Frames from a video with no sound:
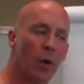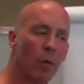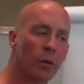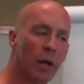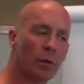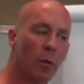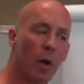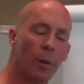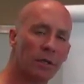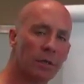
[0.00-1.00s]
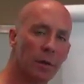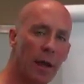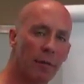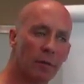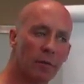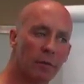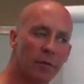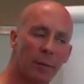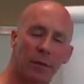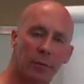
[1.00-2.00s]
Well, doctor, why am I still having
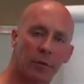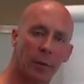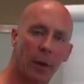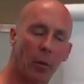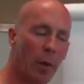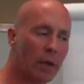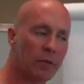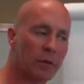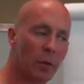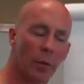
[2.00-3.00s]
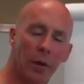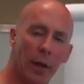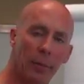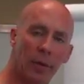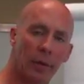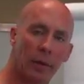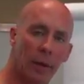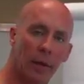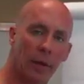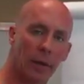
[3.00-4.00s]
symptoms? And my weight's still going up,
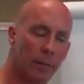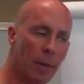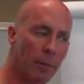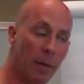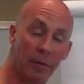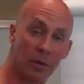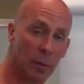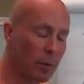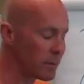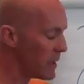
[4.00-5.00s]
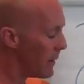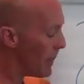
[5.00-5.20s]
and I'm having these problems.